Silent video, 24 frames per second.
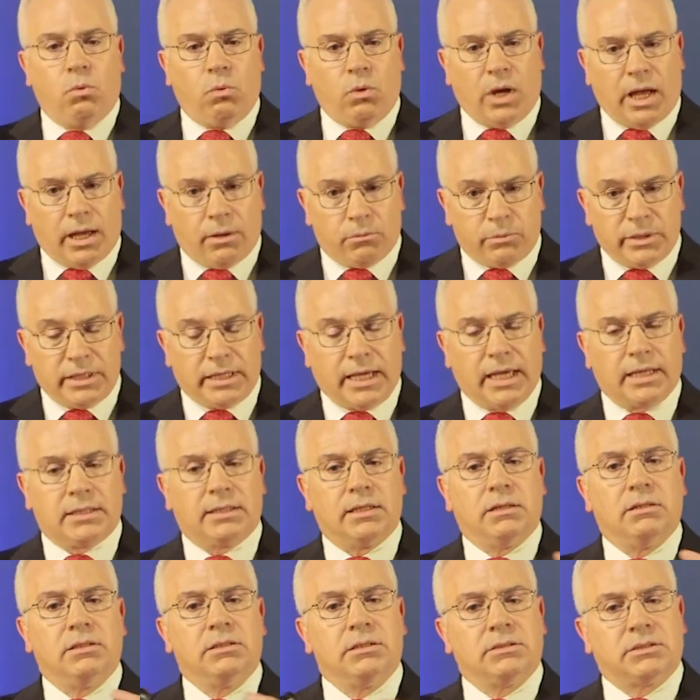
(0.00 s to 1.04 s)
and we
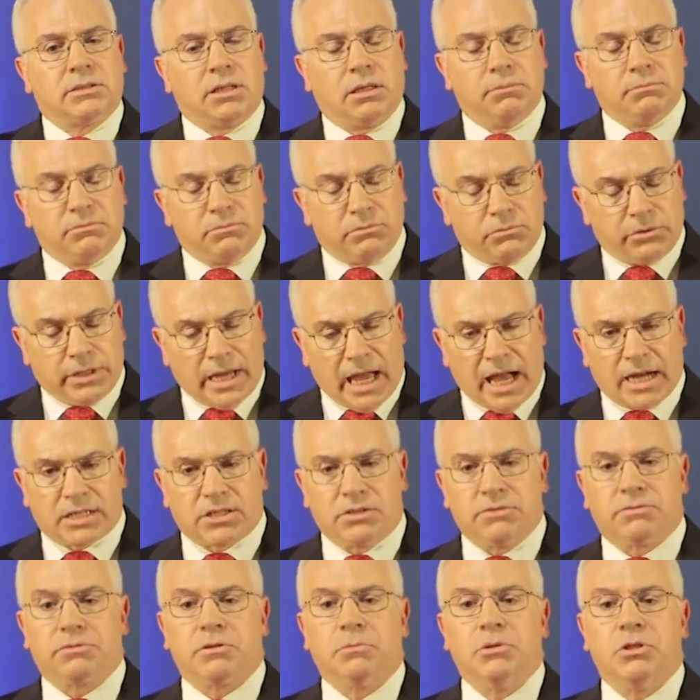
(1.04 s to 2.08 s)
get some
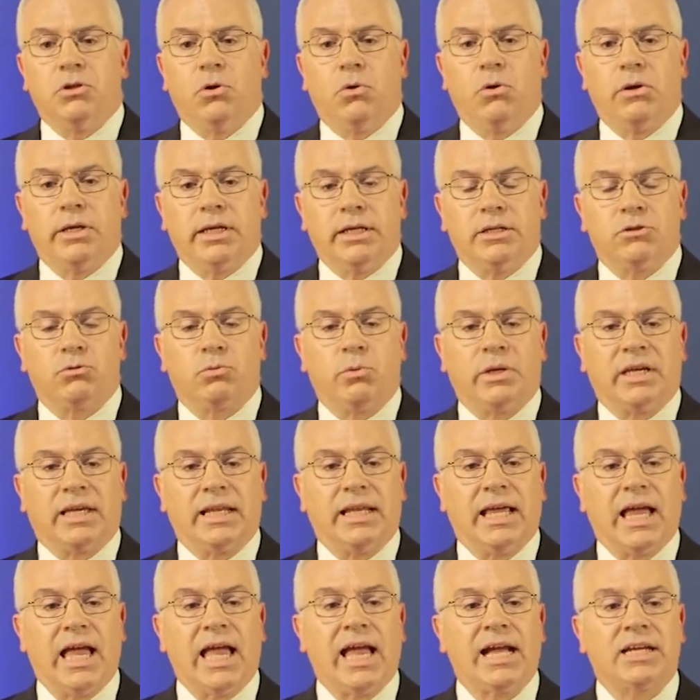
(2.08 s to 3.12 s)
reaction from the audience, we
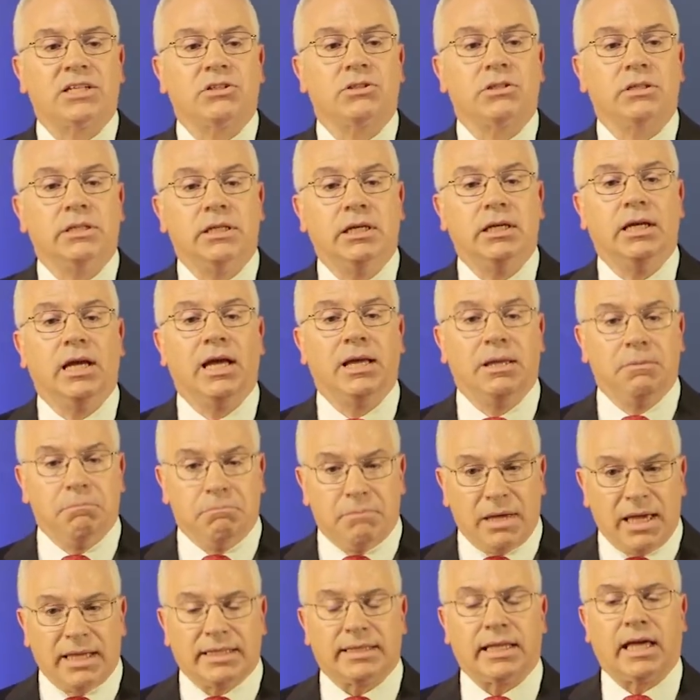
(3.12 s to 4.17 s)
can actually
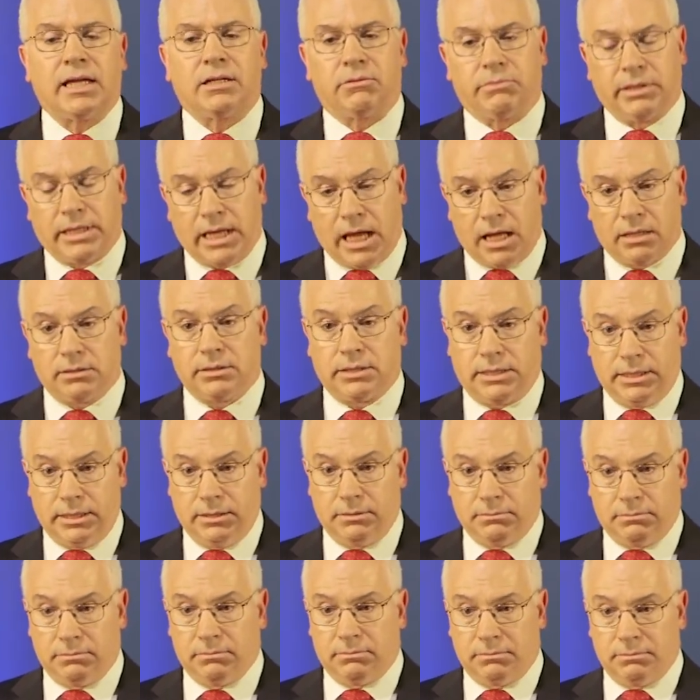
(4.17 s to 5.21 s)
make that a reality.
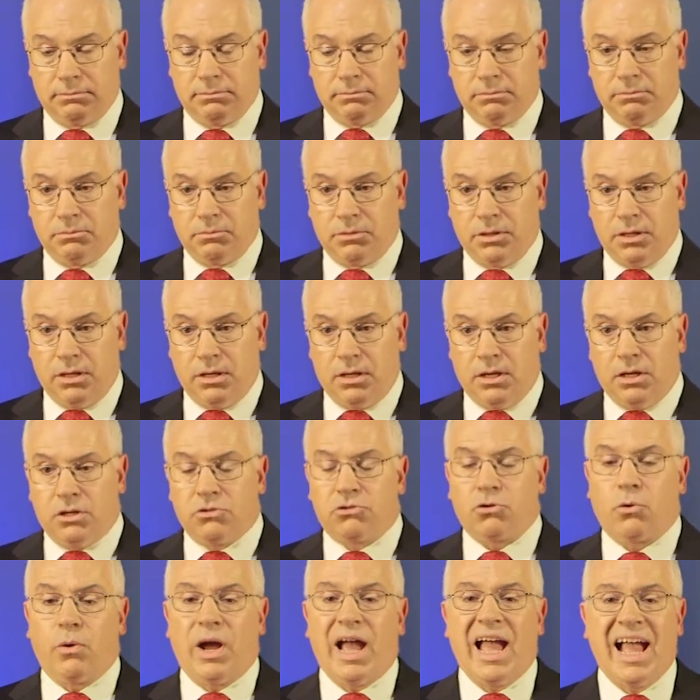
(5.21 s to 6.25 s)

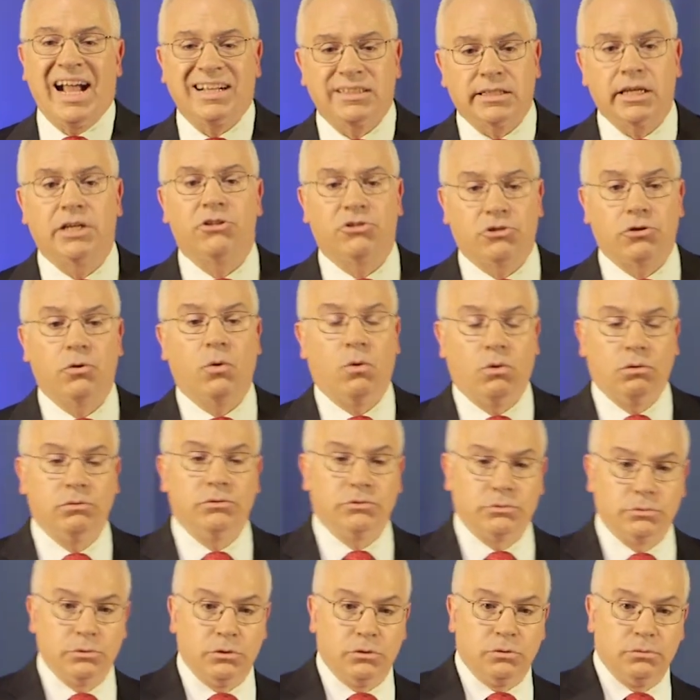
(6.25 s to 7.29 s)
So act as you own
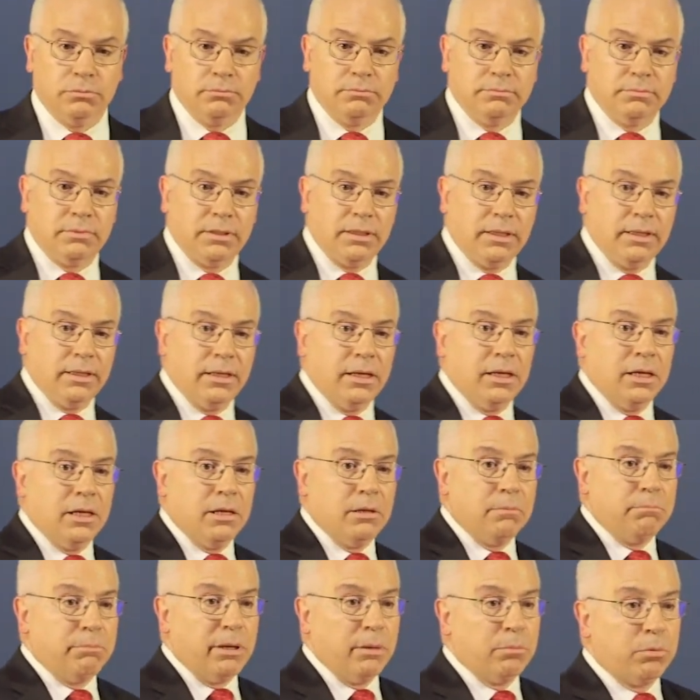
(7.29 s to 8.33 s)
the room.
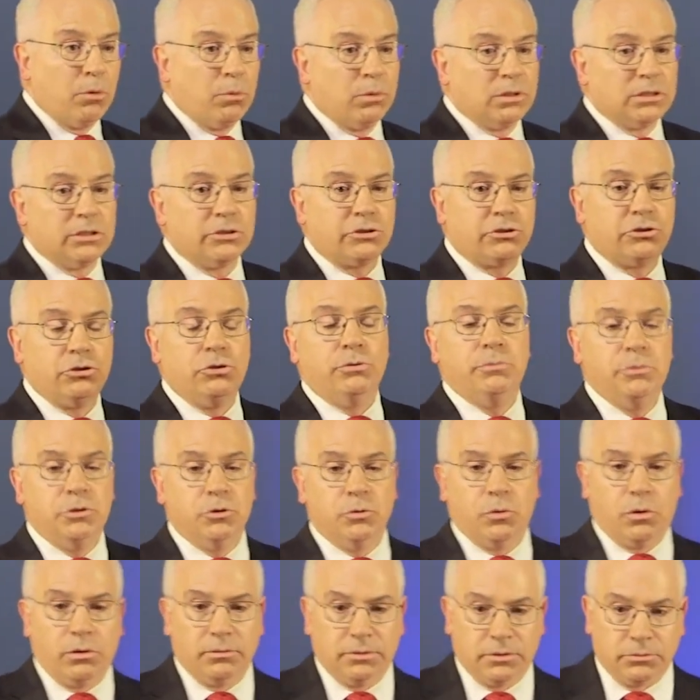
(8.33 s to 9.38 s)
People will assume
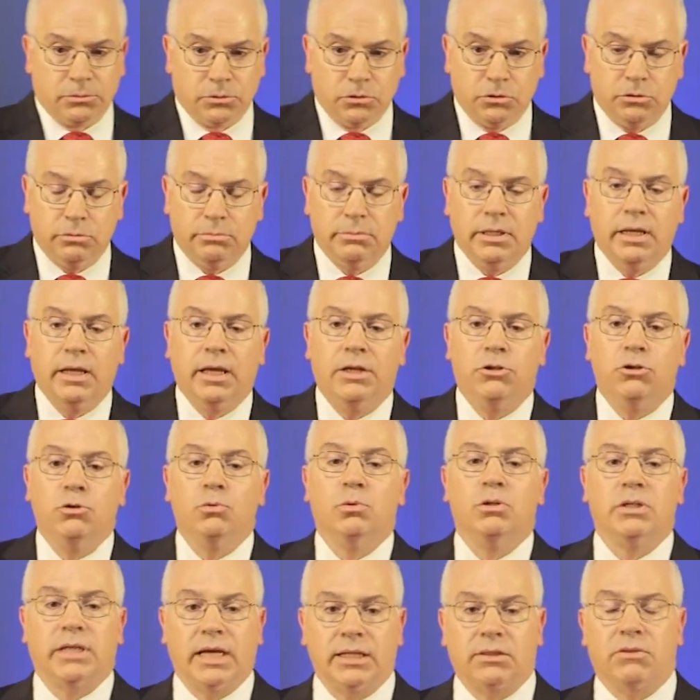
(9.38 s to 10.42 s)
you own the room, and you
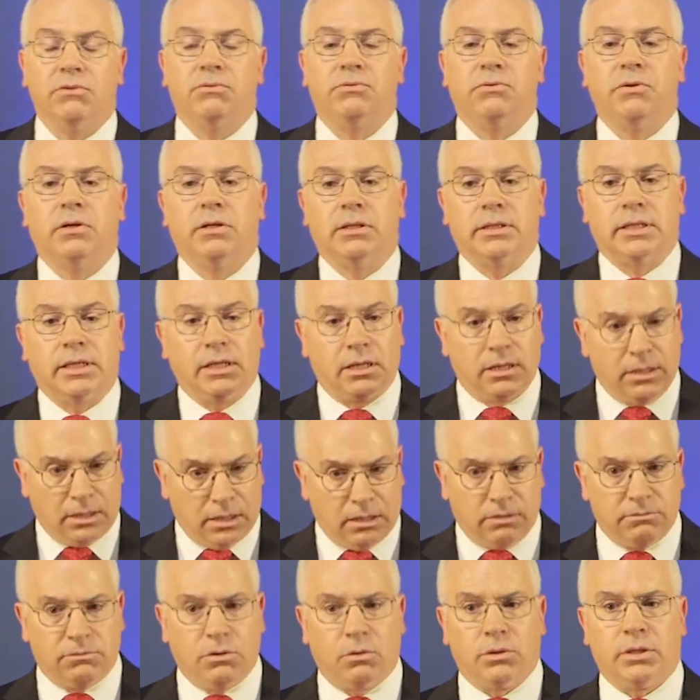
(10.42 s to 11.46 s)
will get the feeling
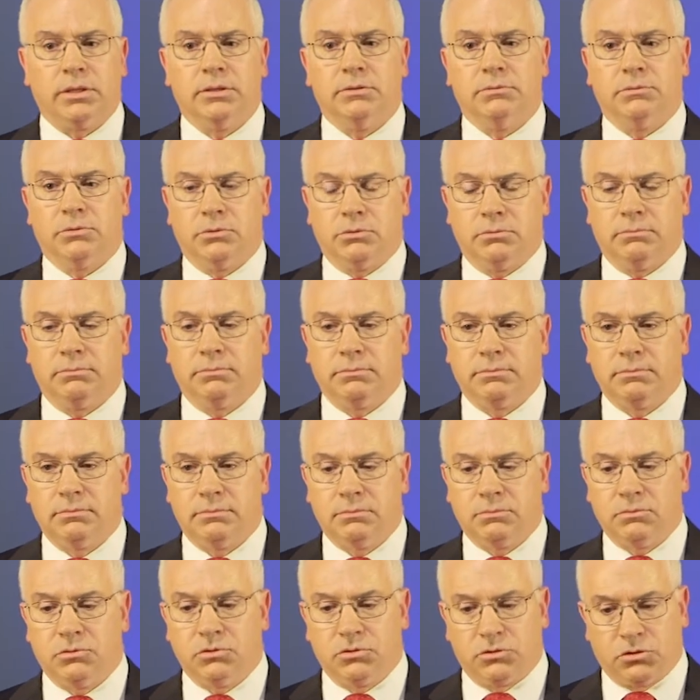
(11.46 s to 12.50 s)
of owning the room.
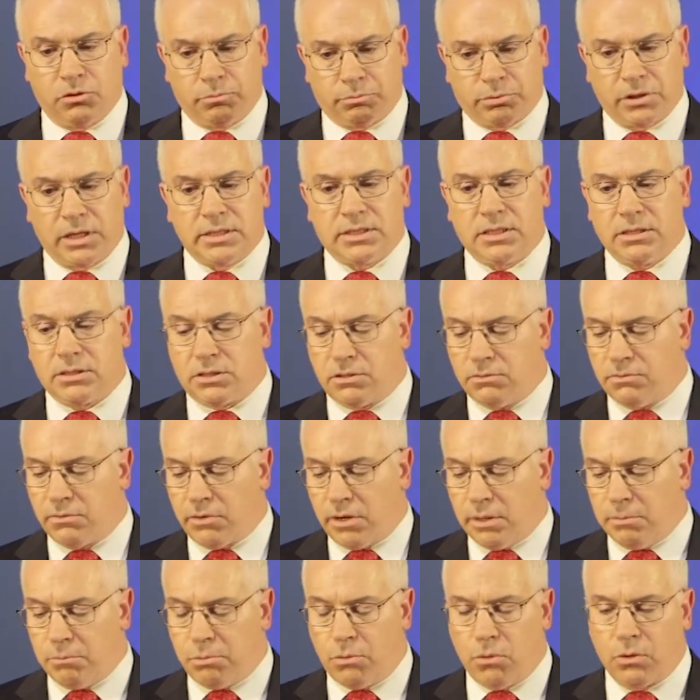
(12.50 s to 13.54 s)
So presence is
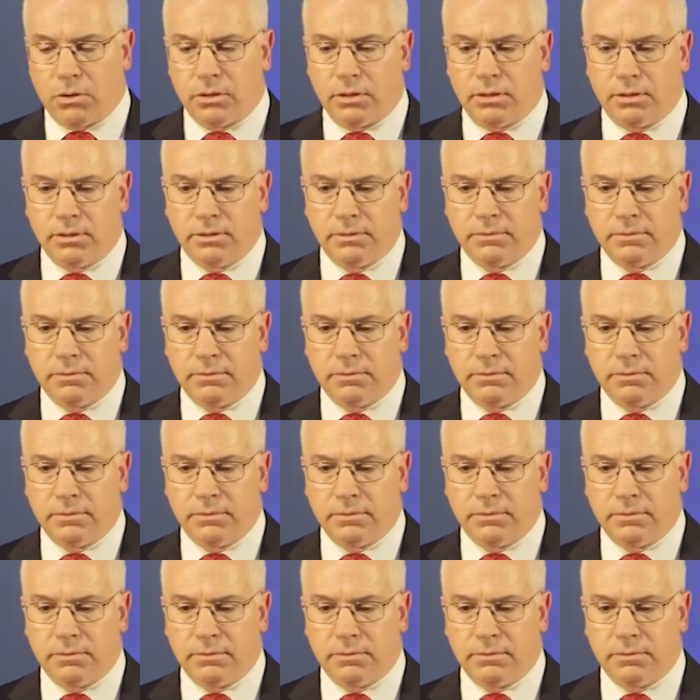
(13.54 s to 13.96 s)
very important.